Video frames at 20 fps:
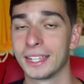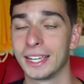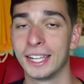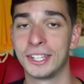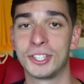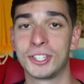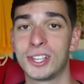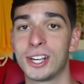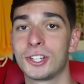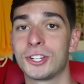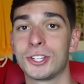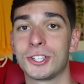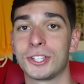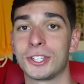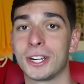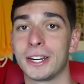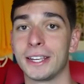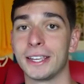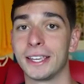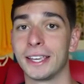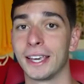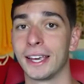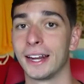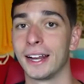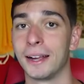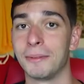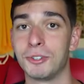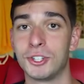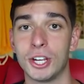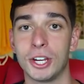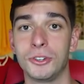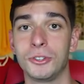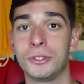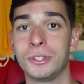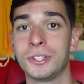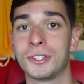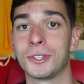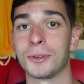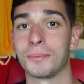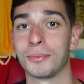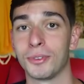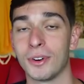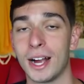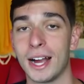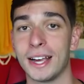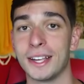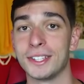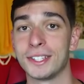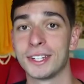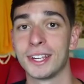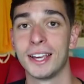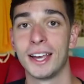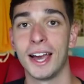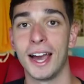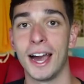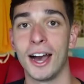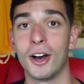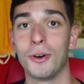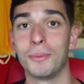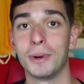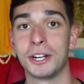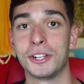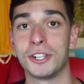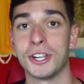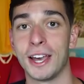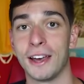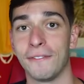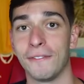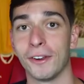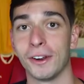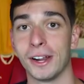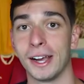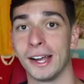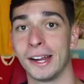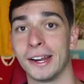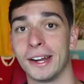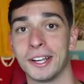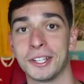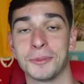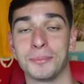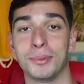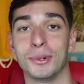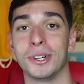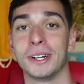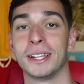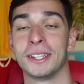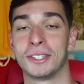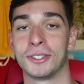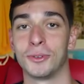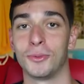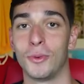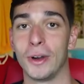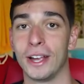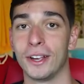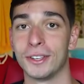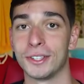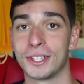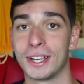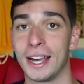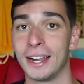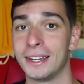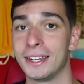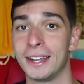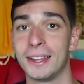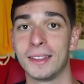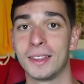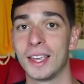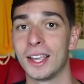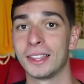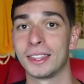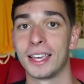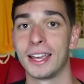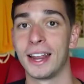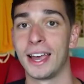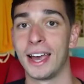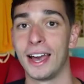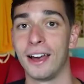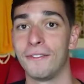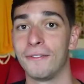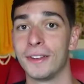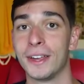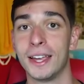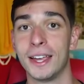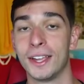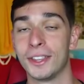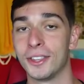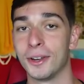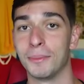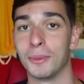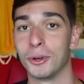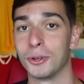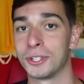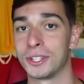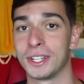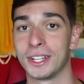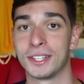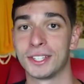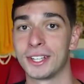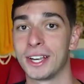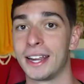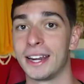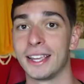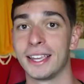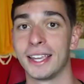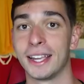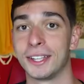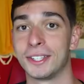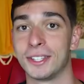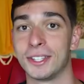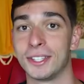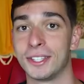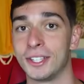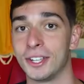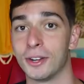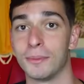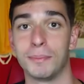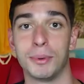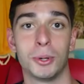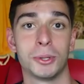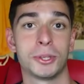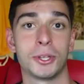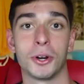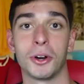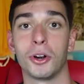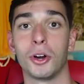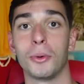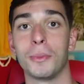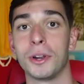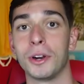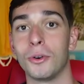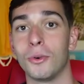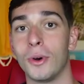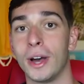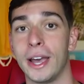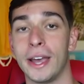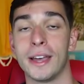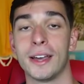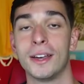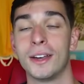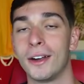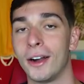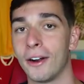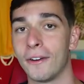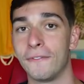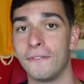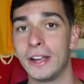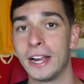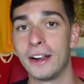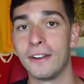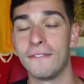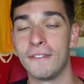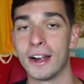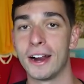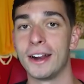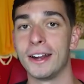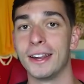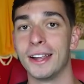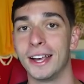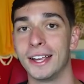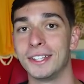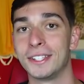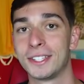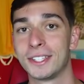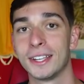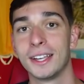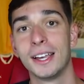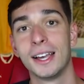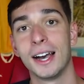It's such a stunning kit. I'm genuinely surprised how much effort Adidas put into Wales. I didn't think they'd have the most exciting kits this year. Both their home and away are very, very nice.